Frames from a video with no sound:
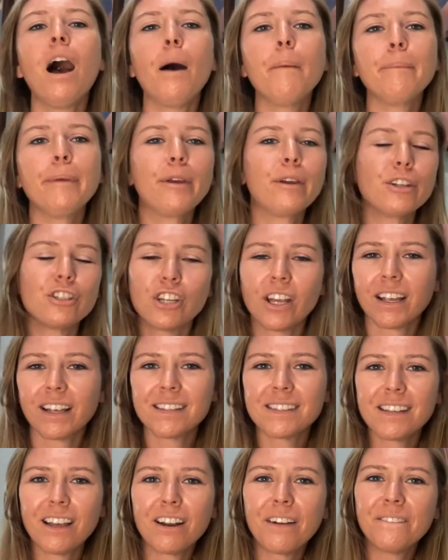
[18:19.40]
You can check
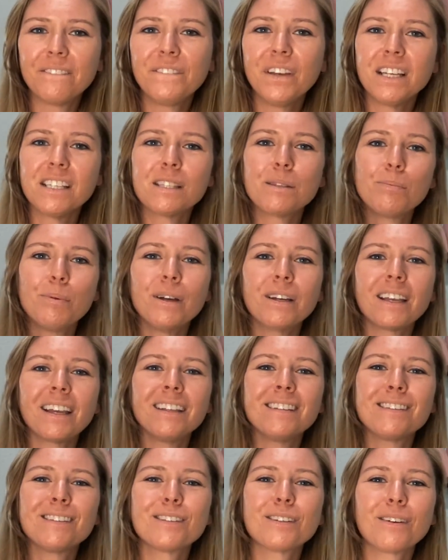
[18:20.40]
us out on Facebook,
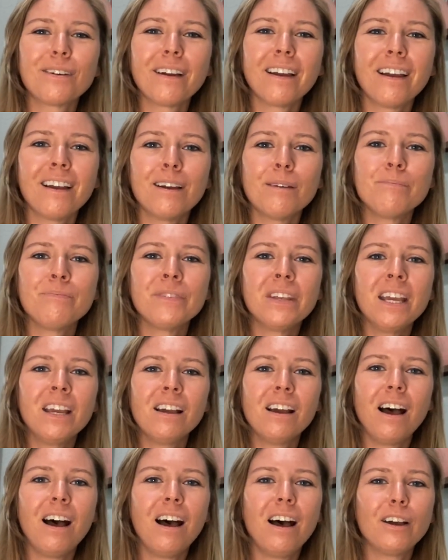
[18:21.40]
Instagram,
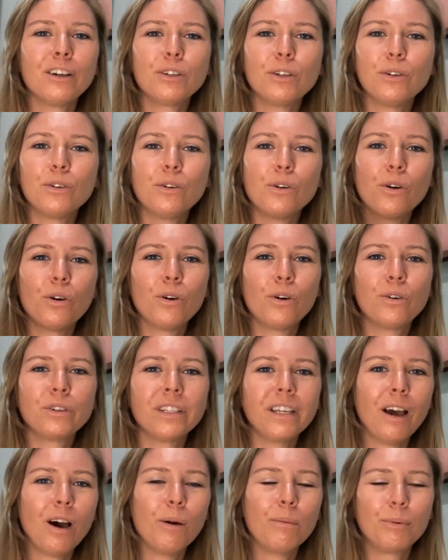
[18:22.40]
Google,
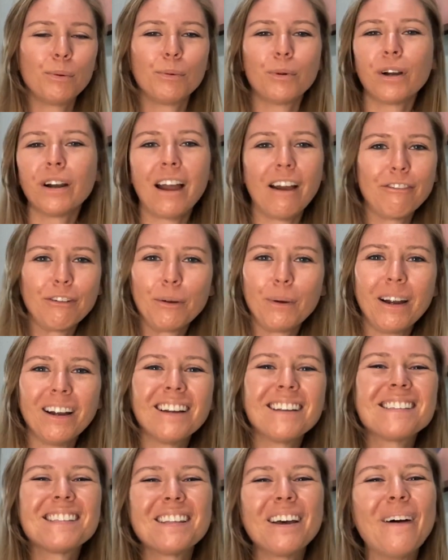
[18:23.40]
Yelp, we're everywhere.
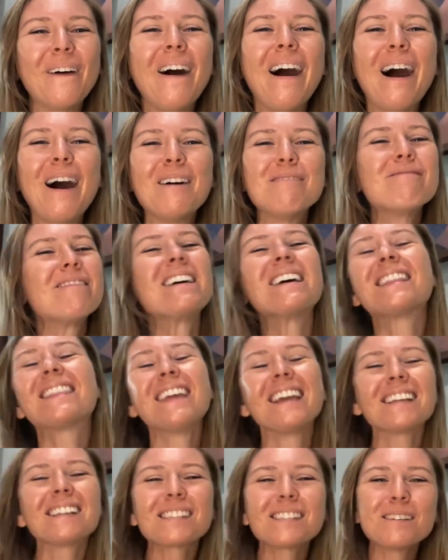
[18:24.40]
So
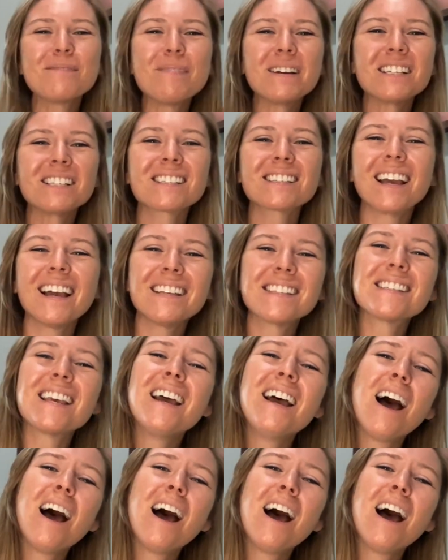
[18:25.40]
thanks so much, guys.